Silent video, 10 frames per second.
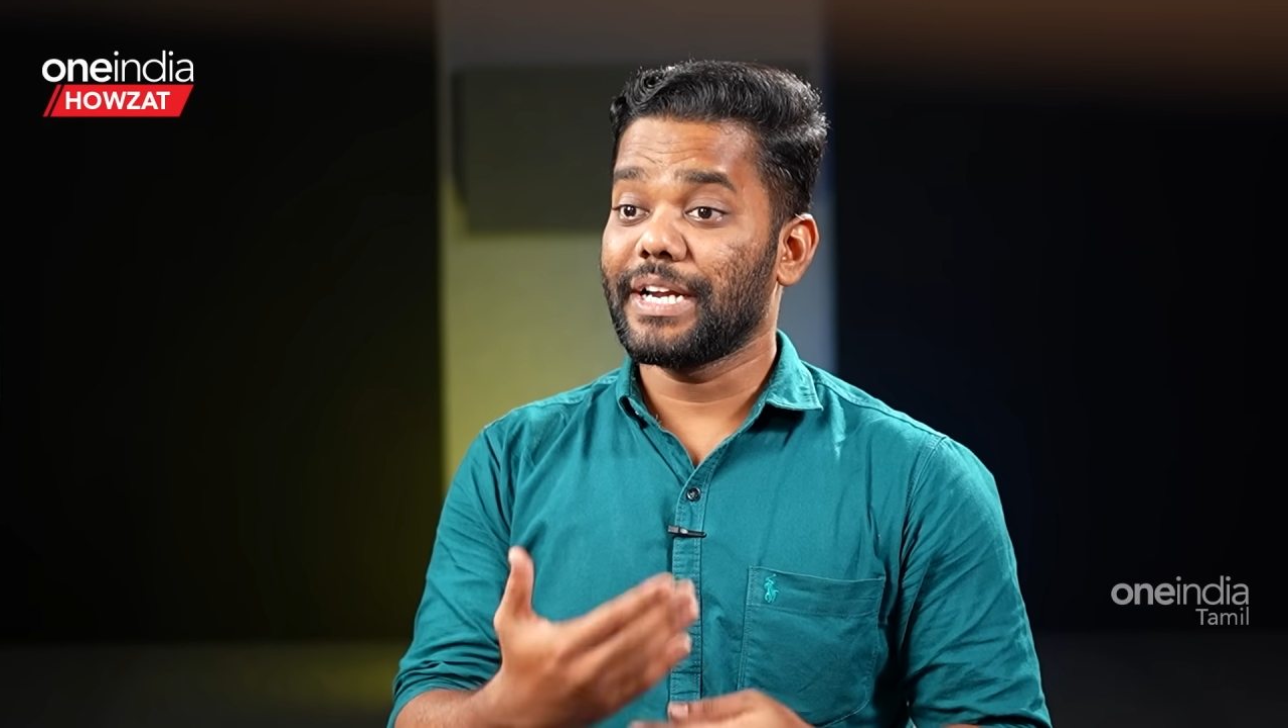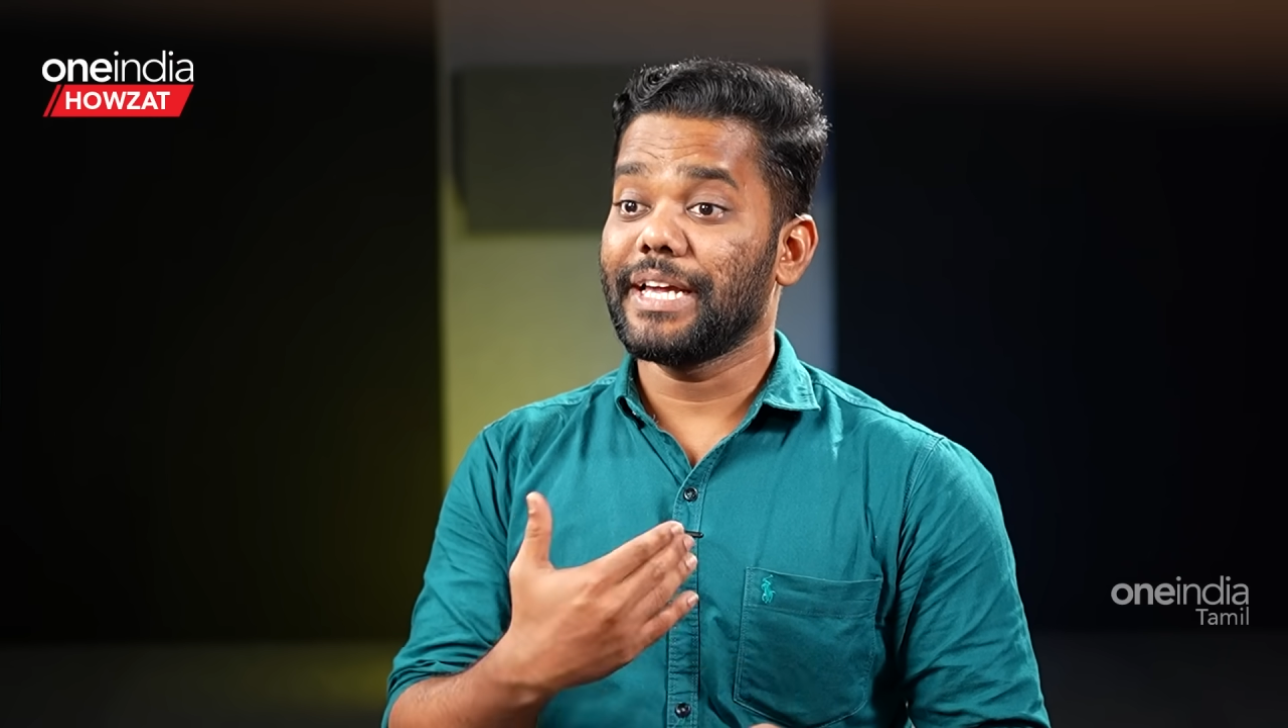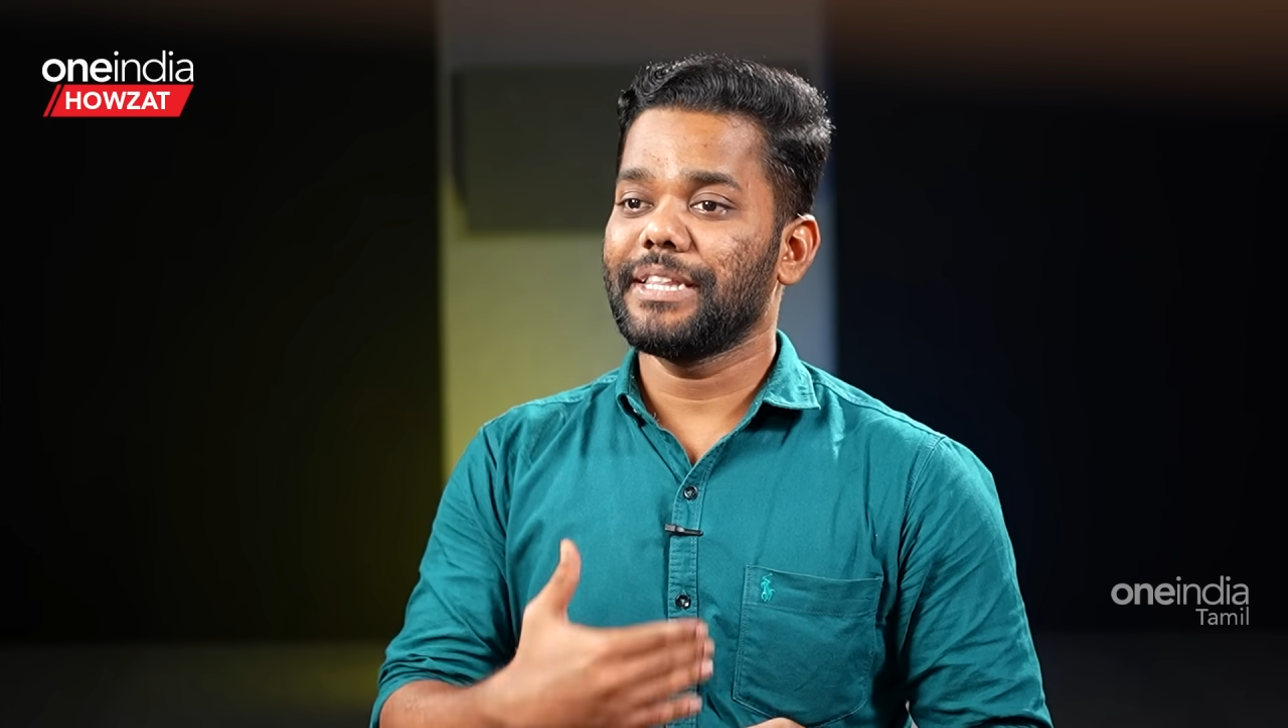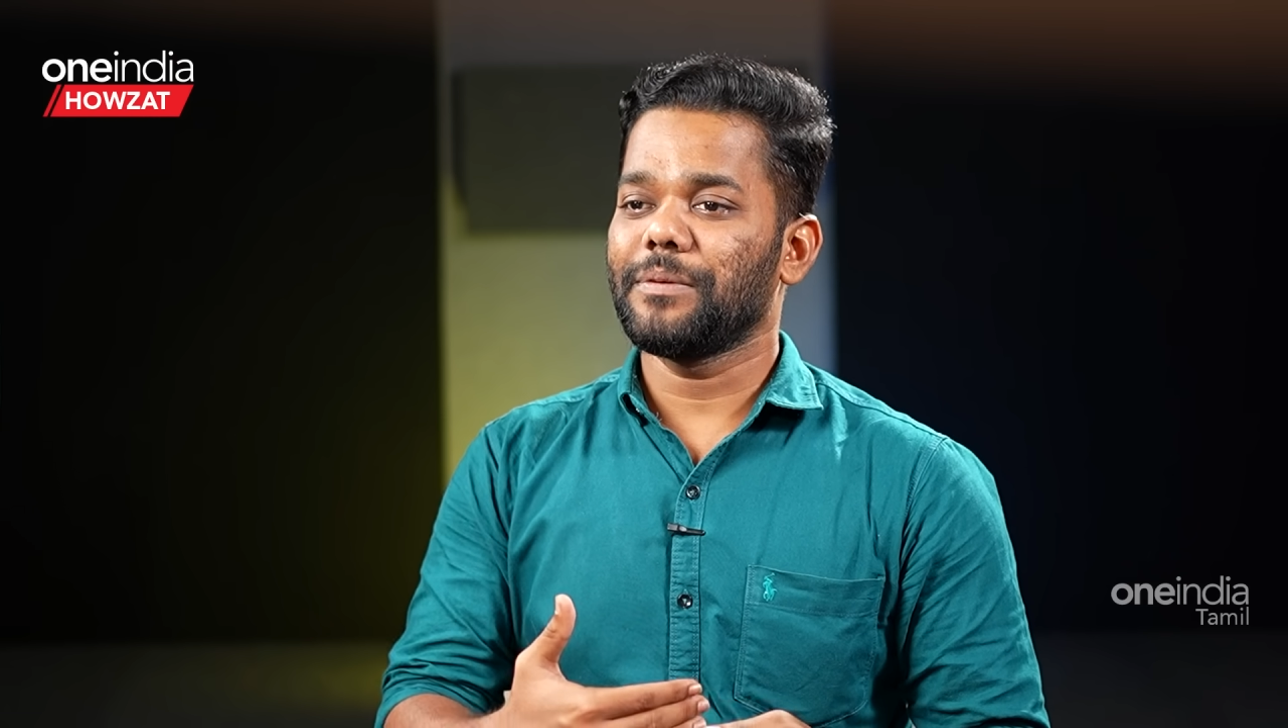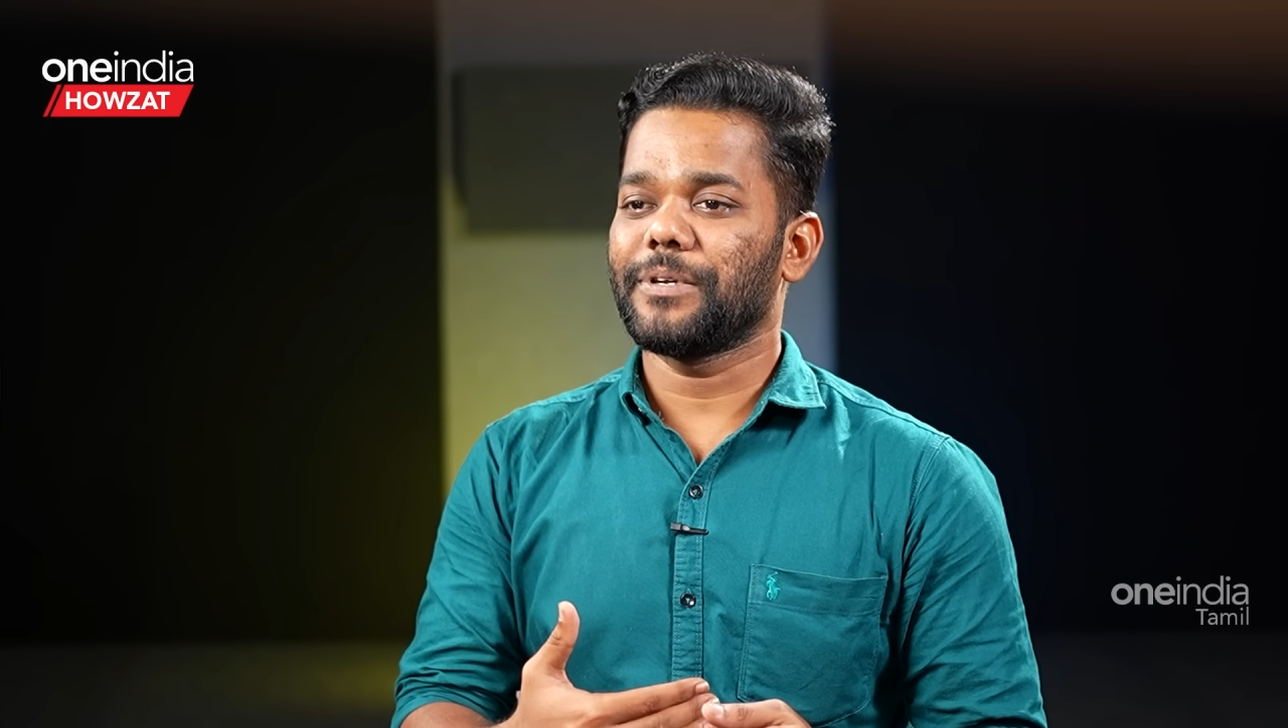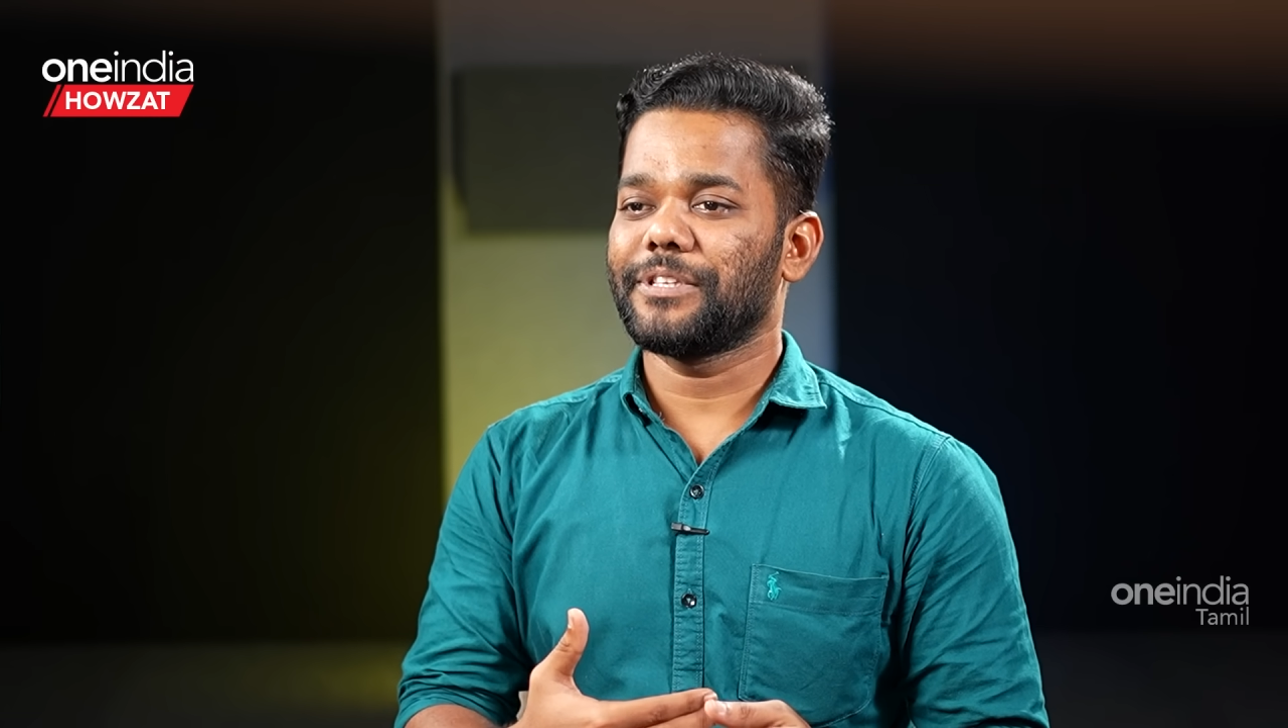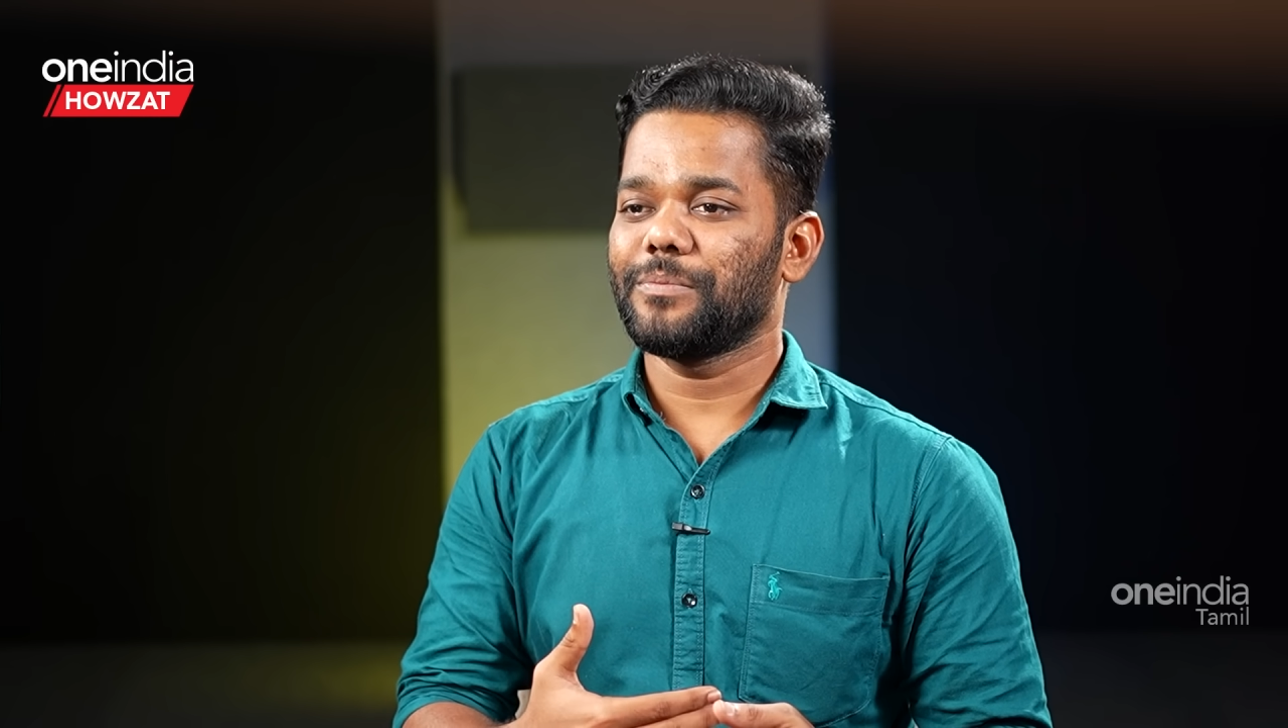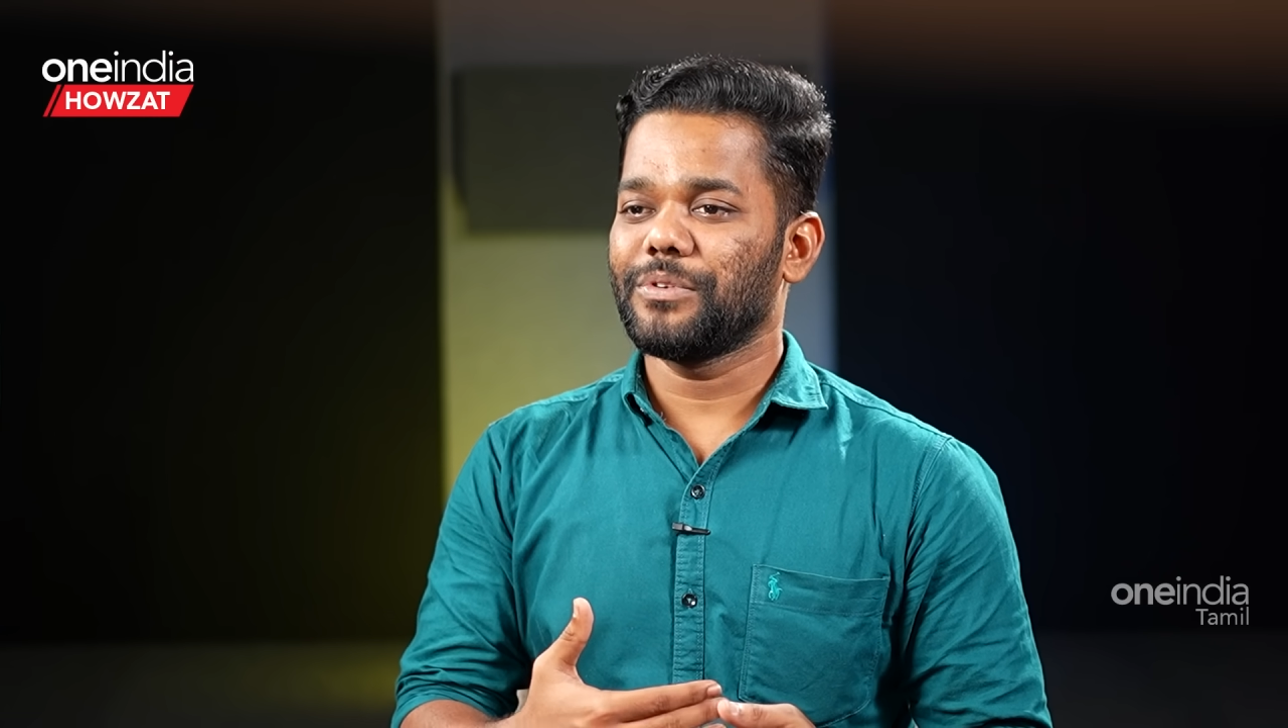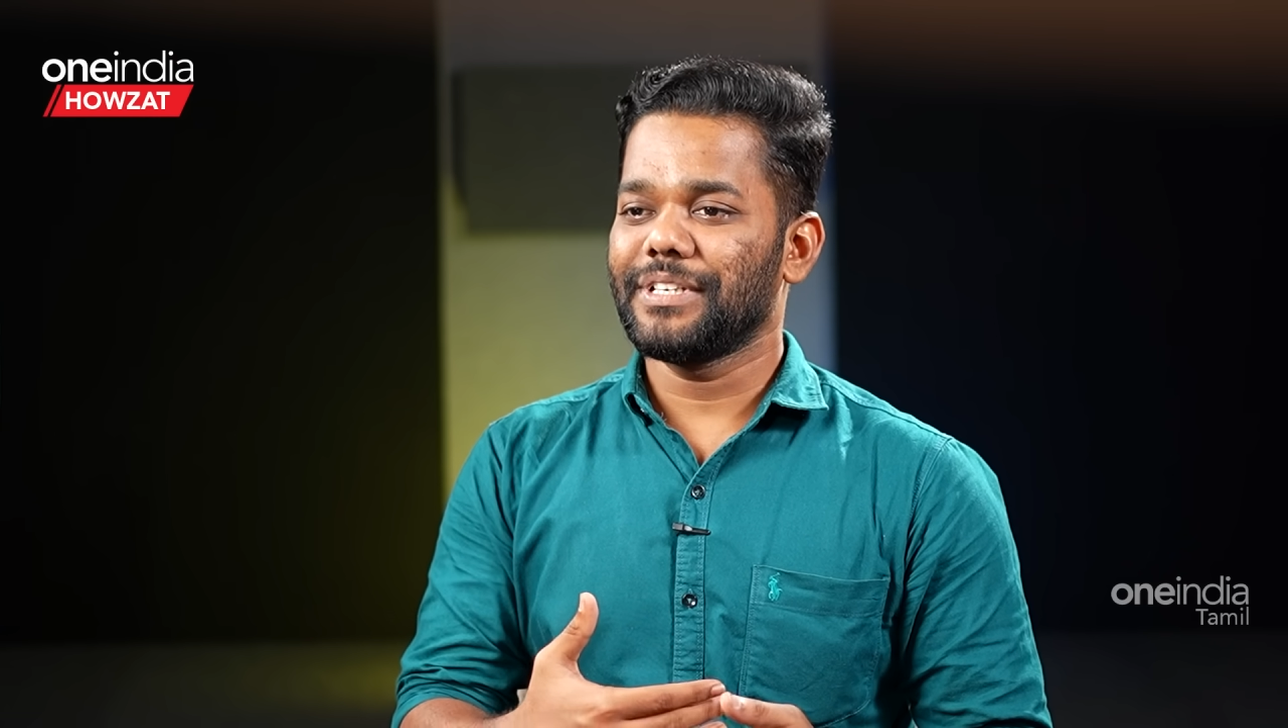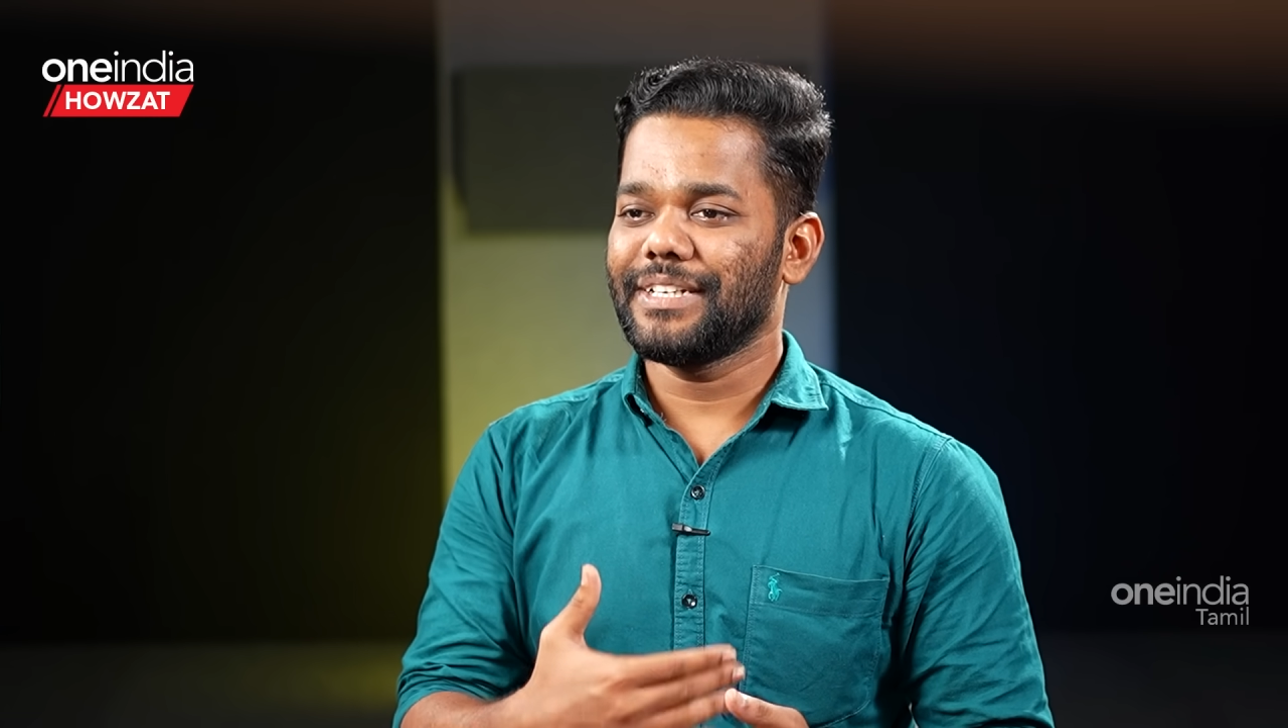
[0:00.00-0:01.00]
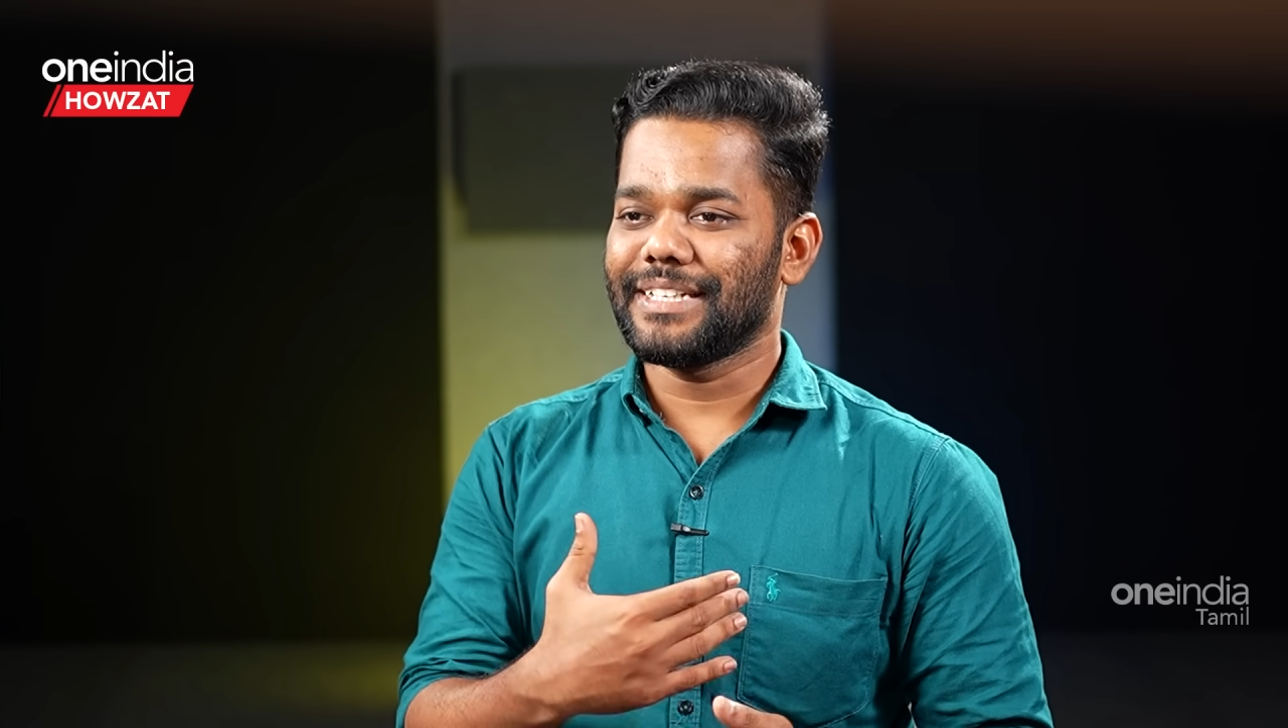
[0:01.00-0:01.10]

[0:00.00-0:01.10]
2019